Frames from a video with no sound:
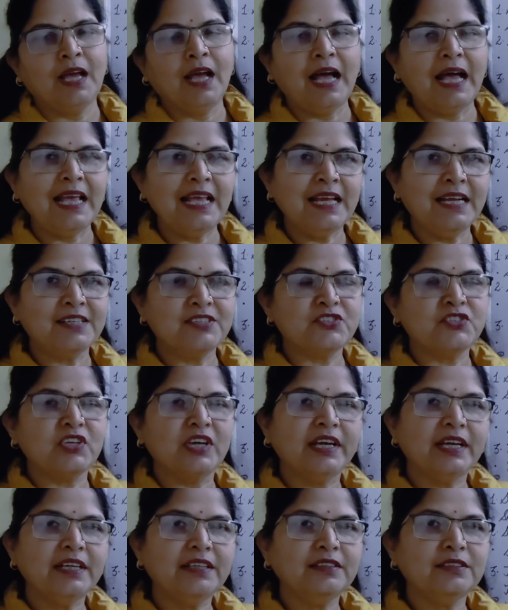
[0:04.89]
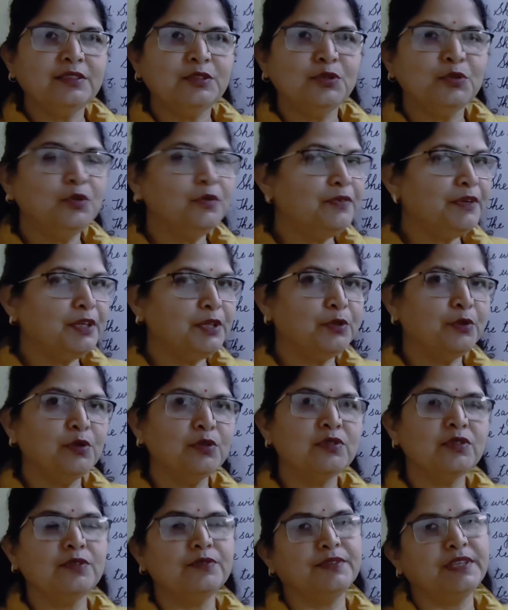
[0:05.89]
I had shared two
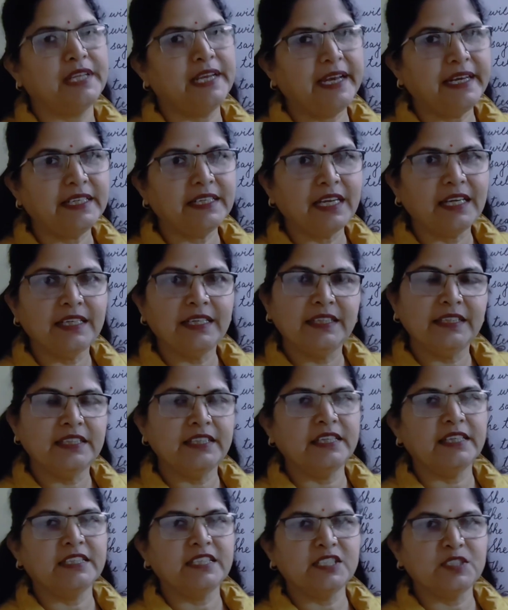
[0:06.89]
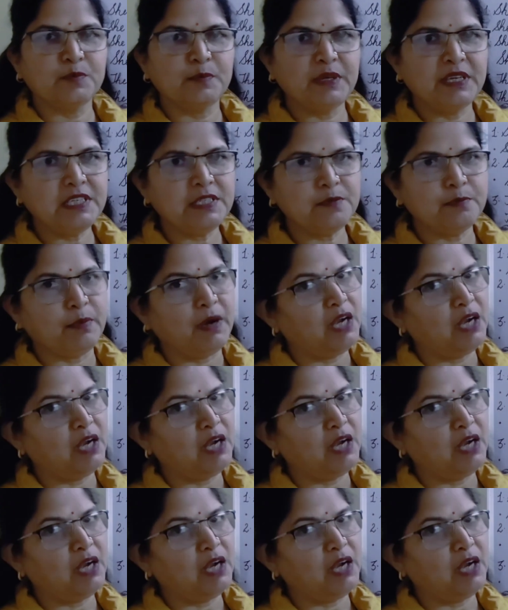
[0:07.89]
videos of direct and indirect speech,